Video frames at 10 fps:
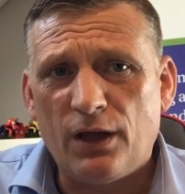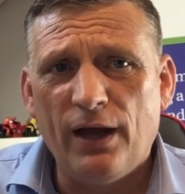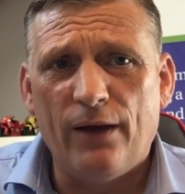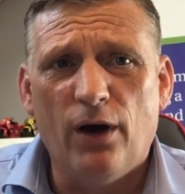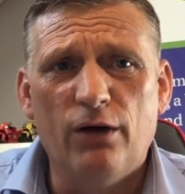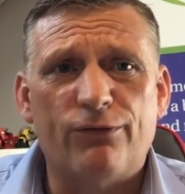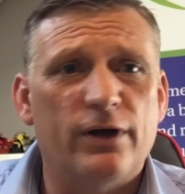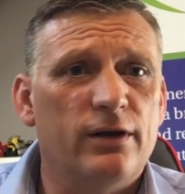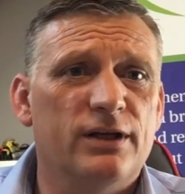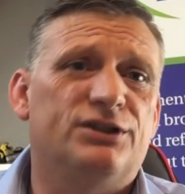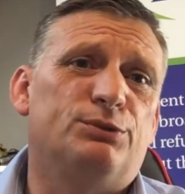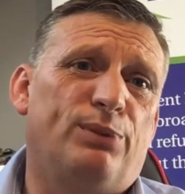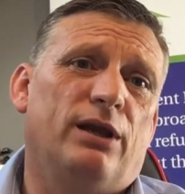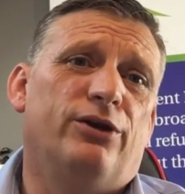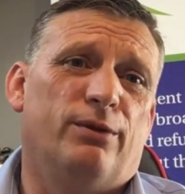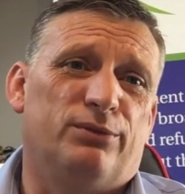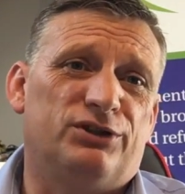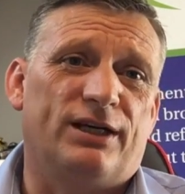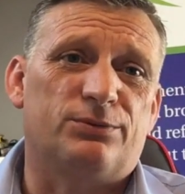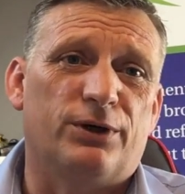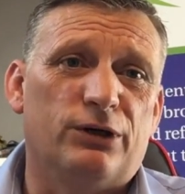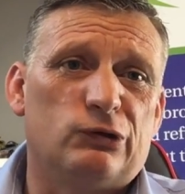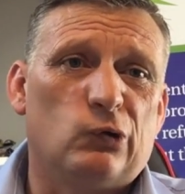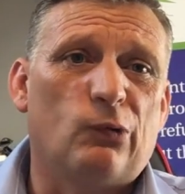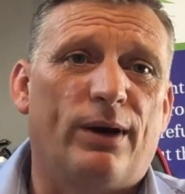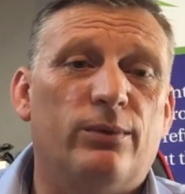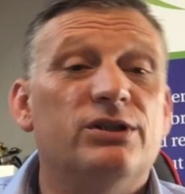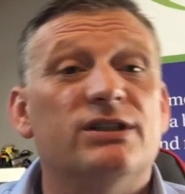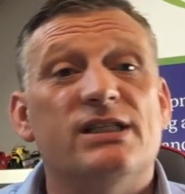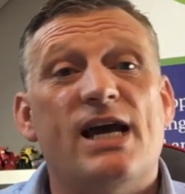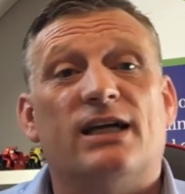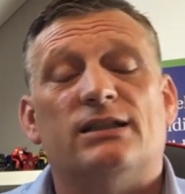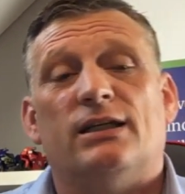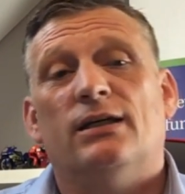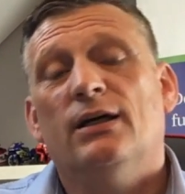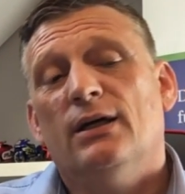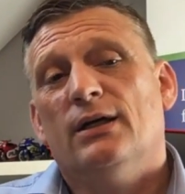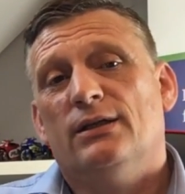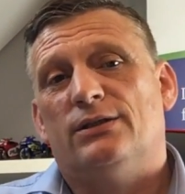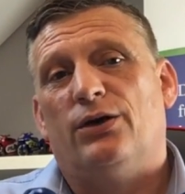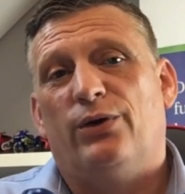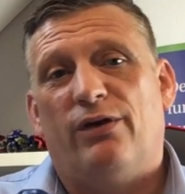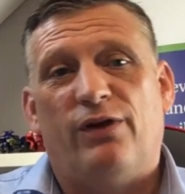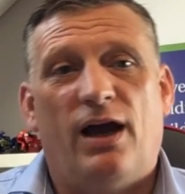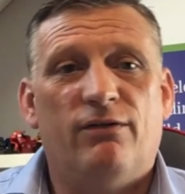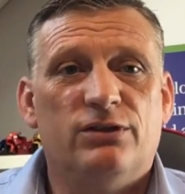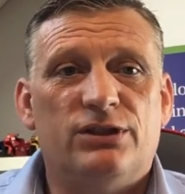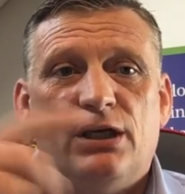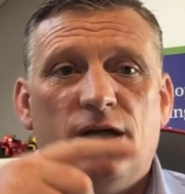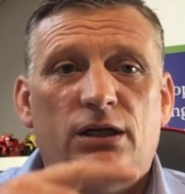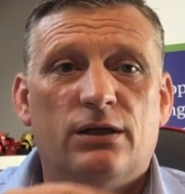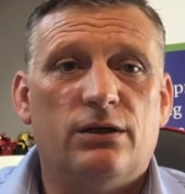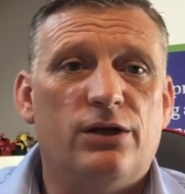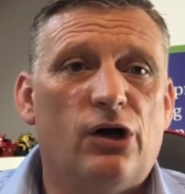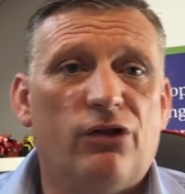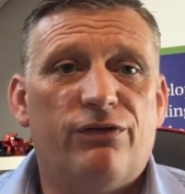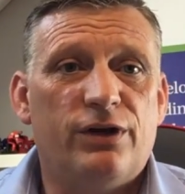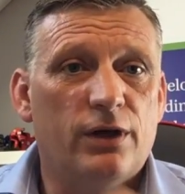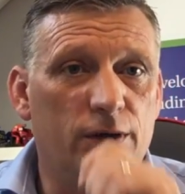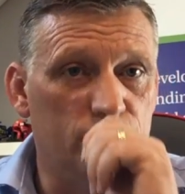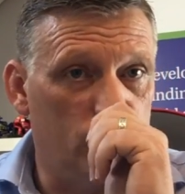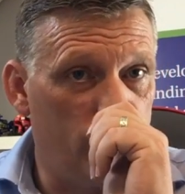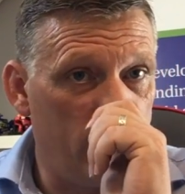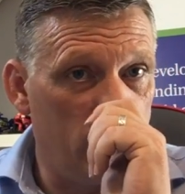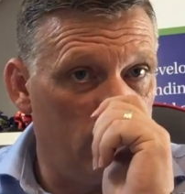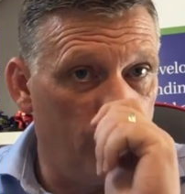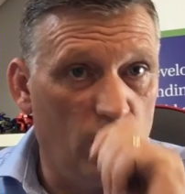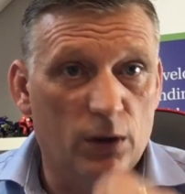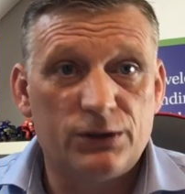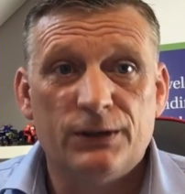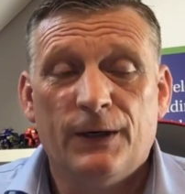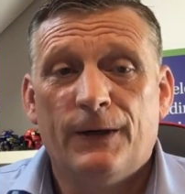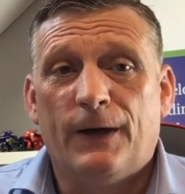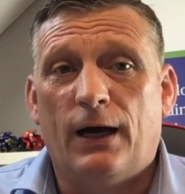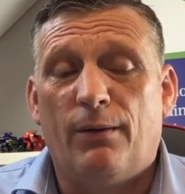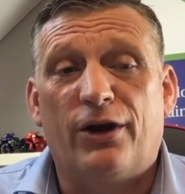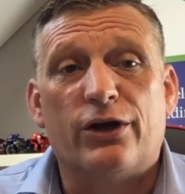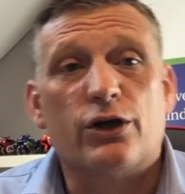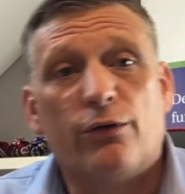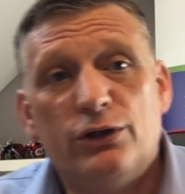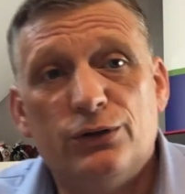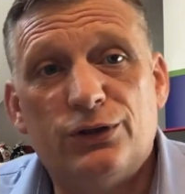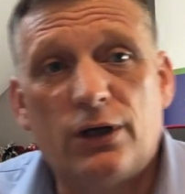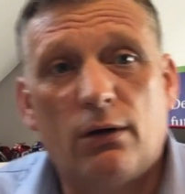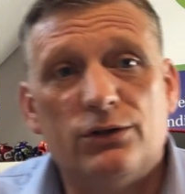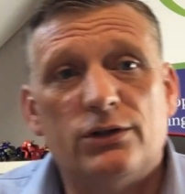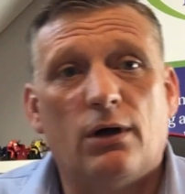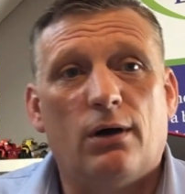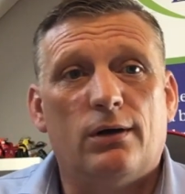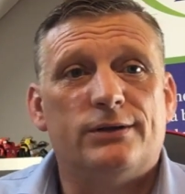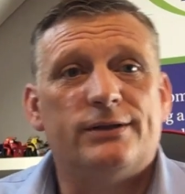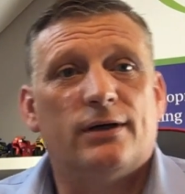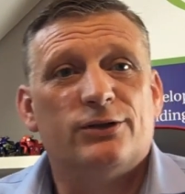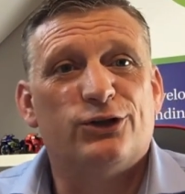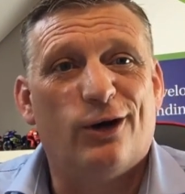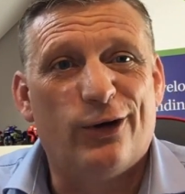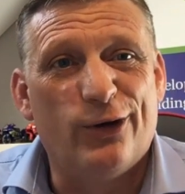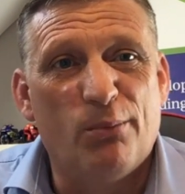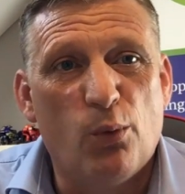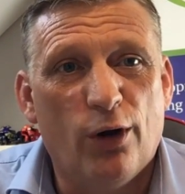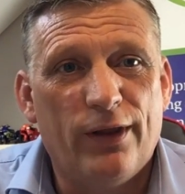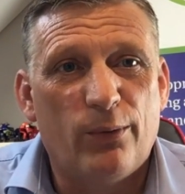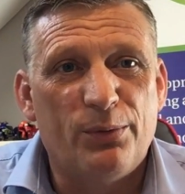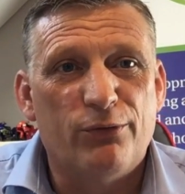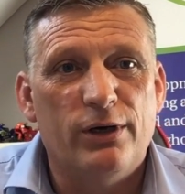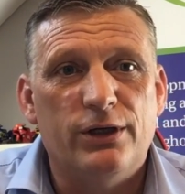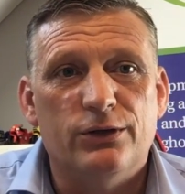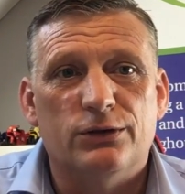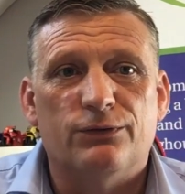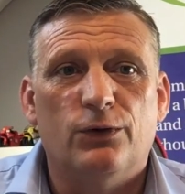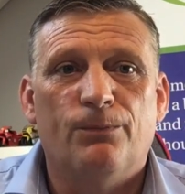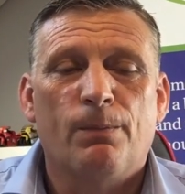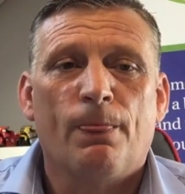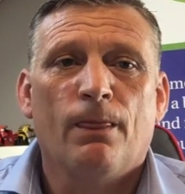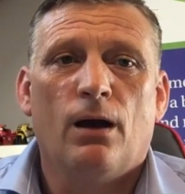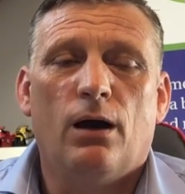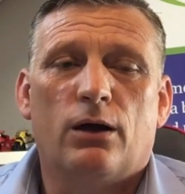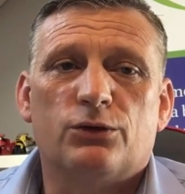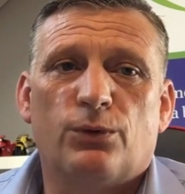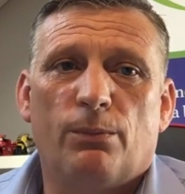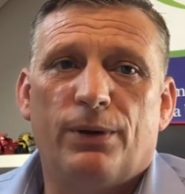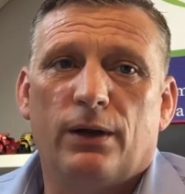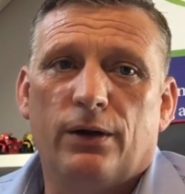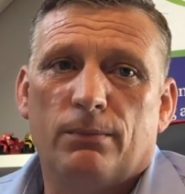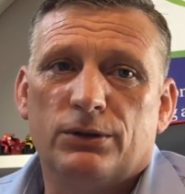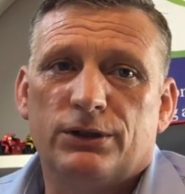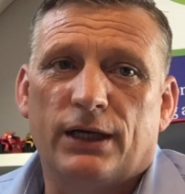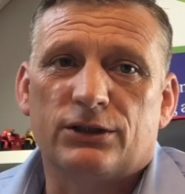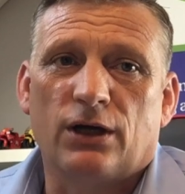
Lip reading: Now, hopefully, this is pillar number 6 we're going to talk about, which is the exit. So if you haven't seen the other videos or read the other blogs, I'd encourage you to go and start at number 1. That would be really useful because we're on pillar number 6.